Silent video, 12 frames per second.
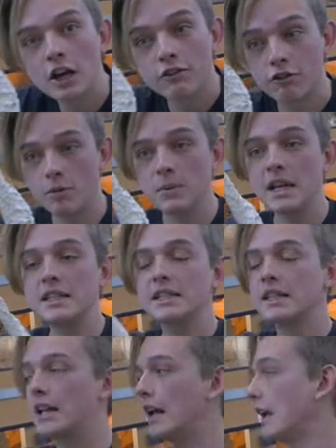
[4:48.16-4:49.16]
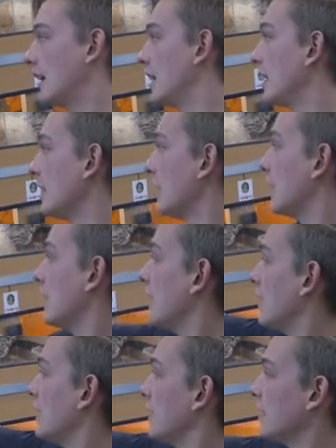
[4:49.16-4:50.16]
from yesterday.
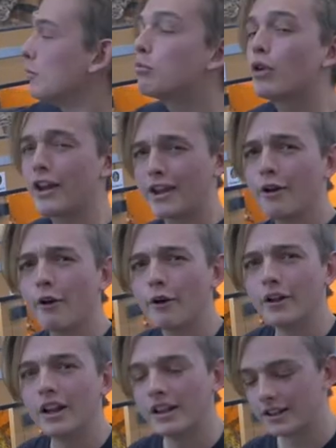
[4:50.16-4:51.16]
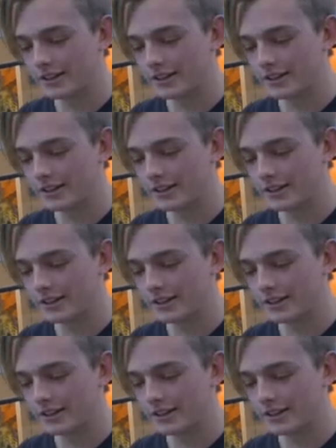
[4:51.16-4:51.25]
Pretty cool.